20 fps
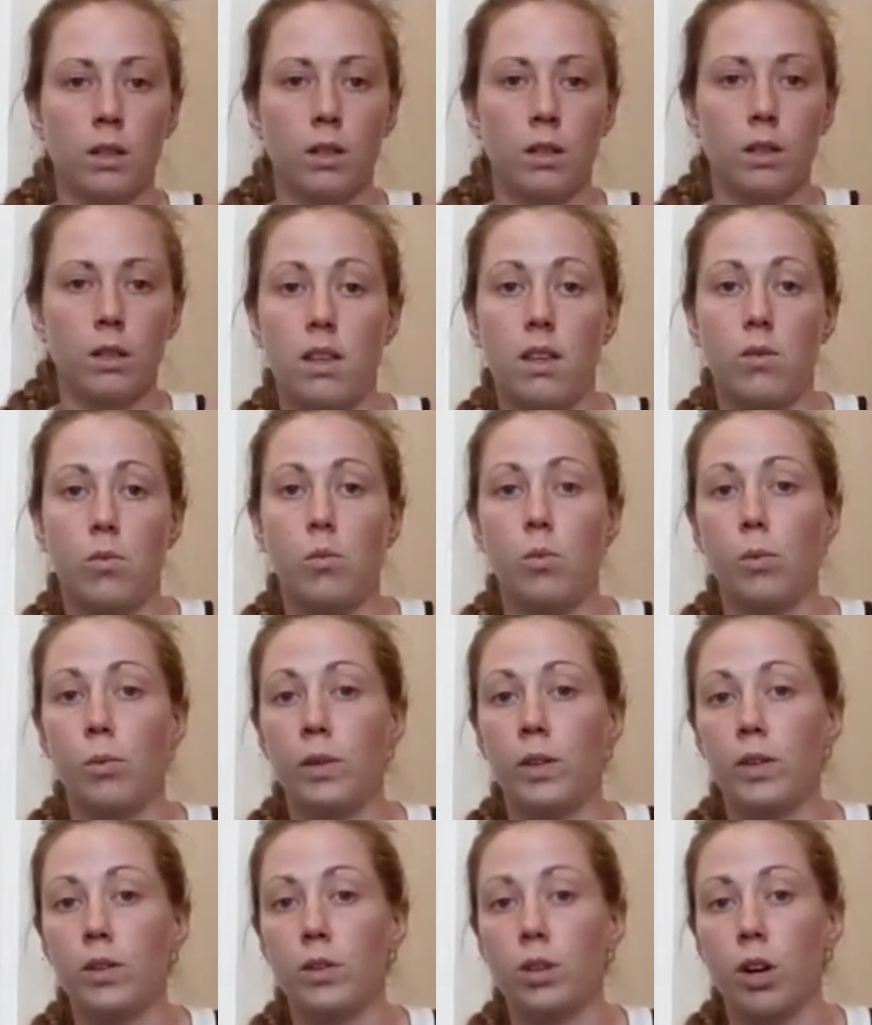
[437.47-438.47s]
The
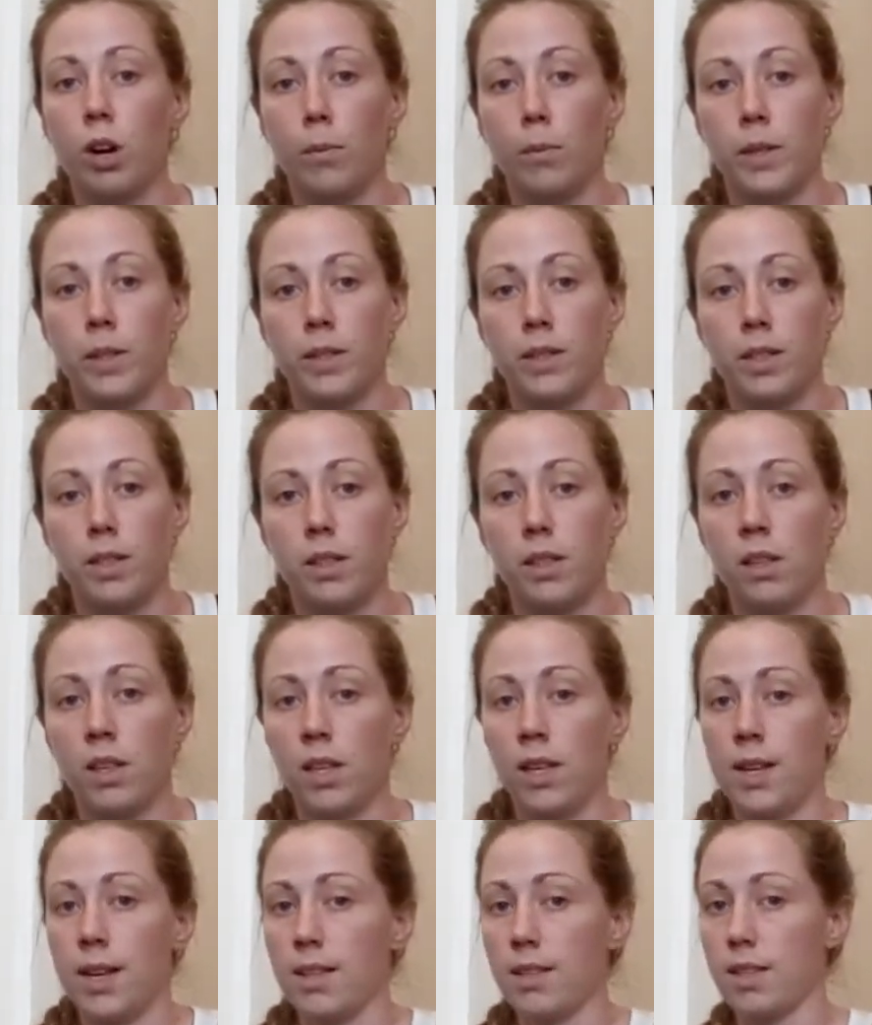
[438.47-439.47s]
woman who commented
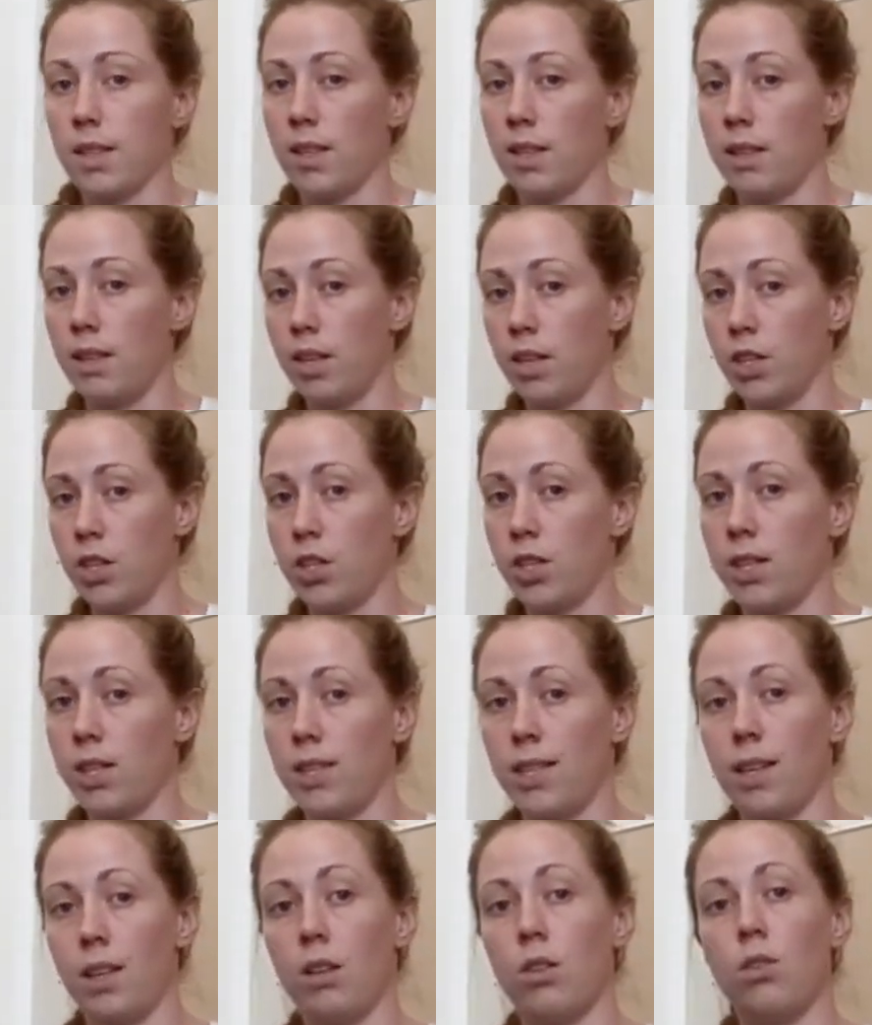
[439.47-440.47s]
said that she
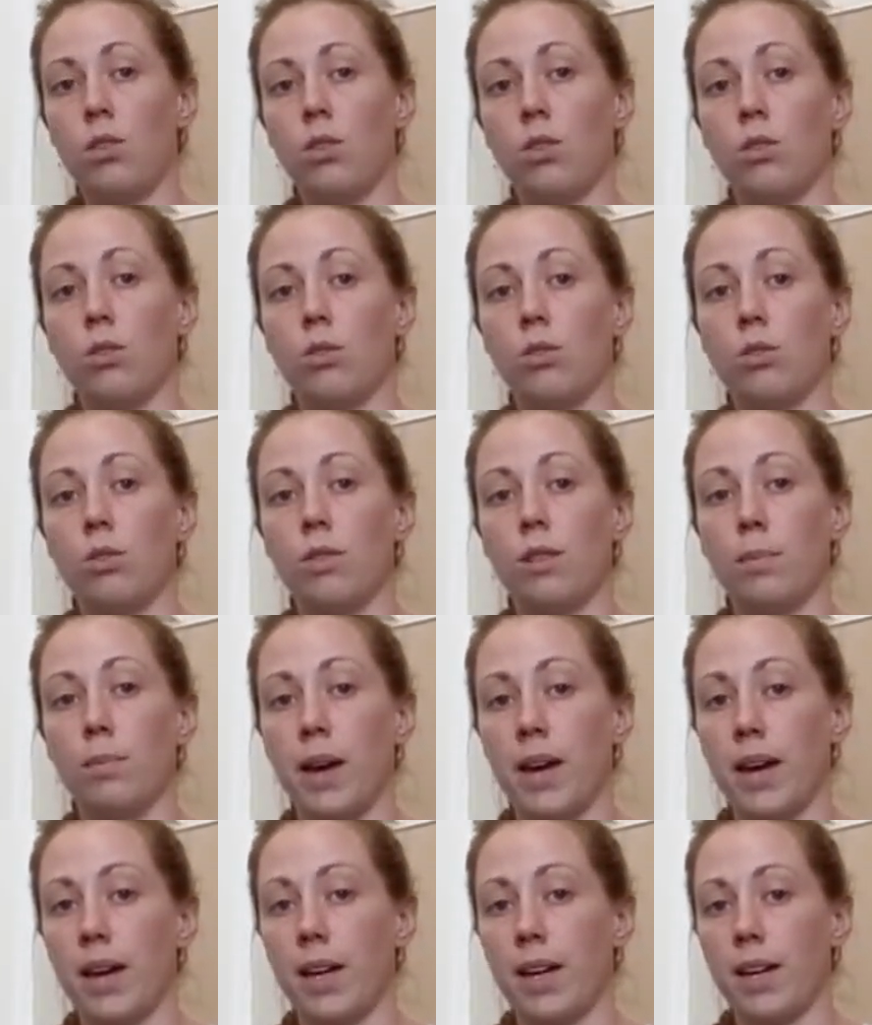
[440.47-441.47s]
tended to do the
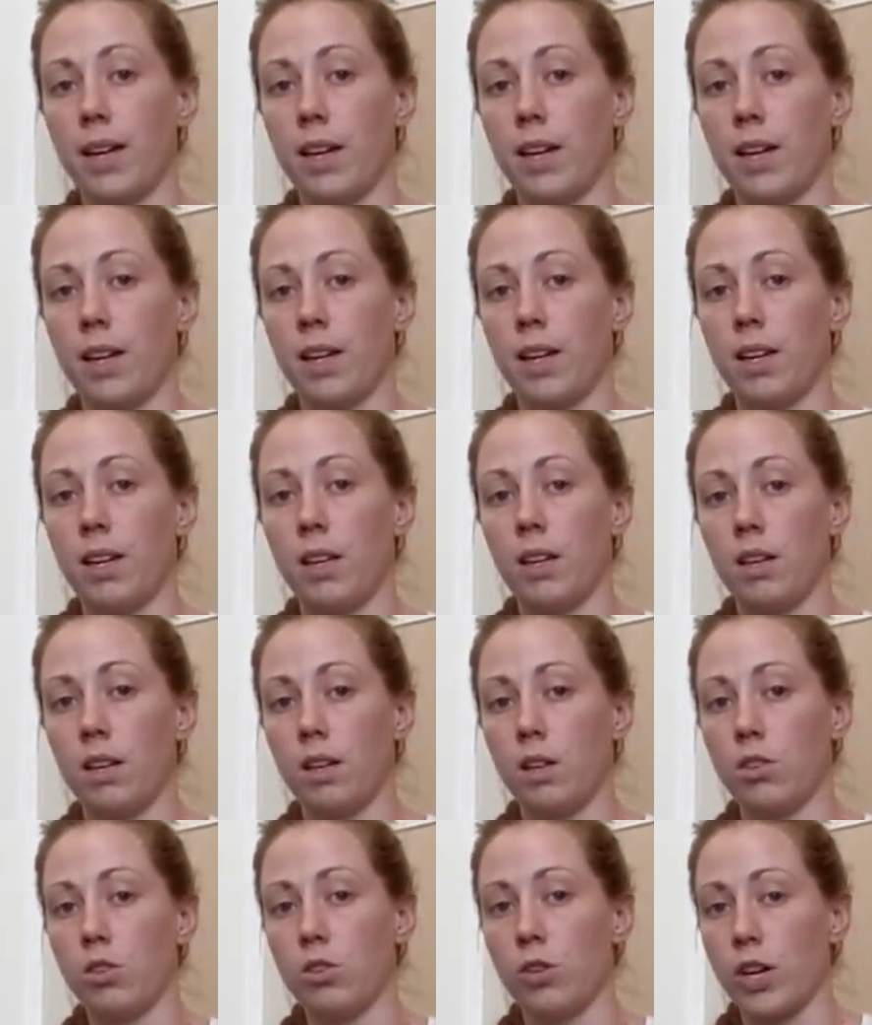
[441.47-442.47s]
pancake
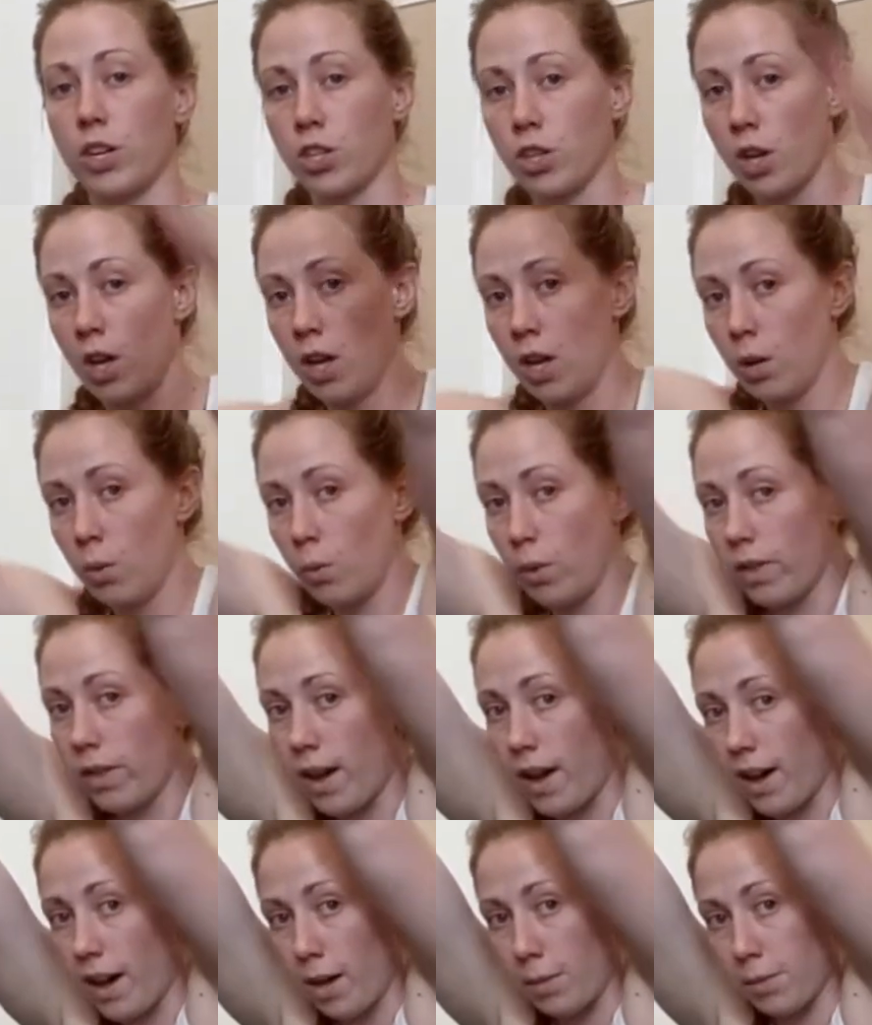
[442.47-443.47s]
stretch with
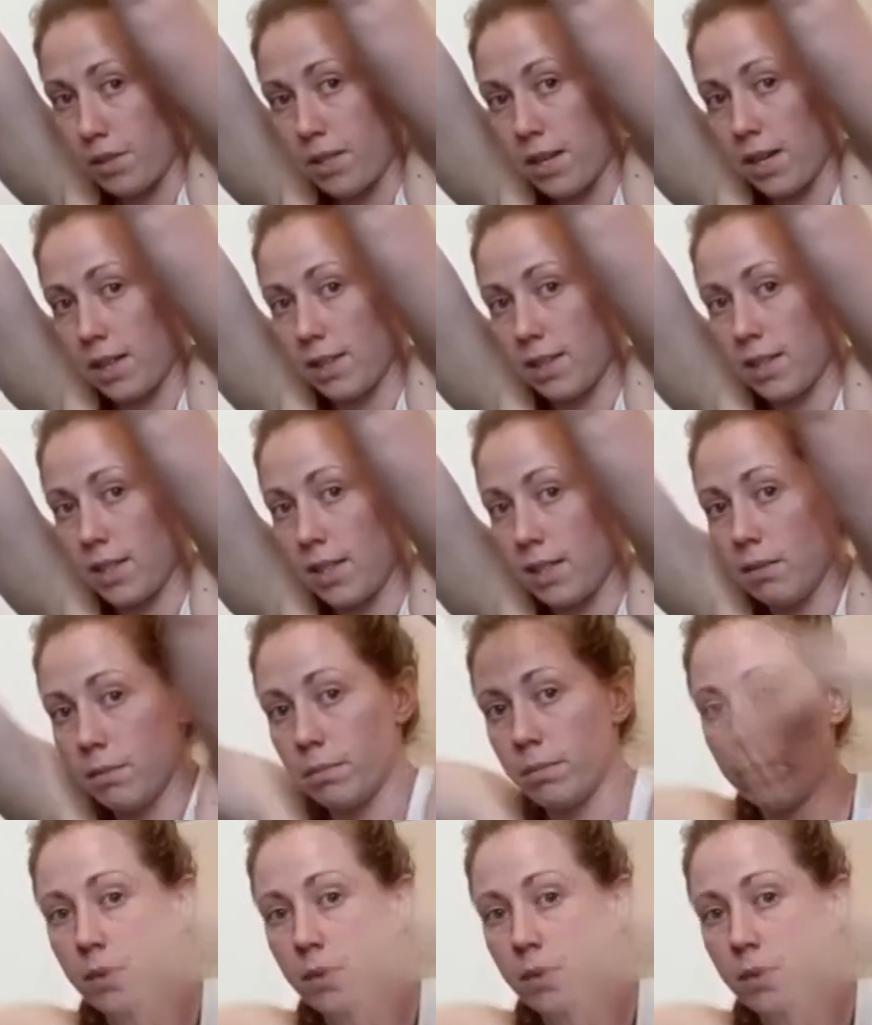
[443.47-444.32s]
the arms out here.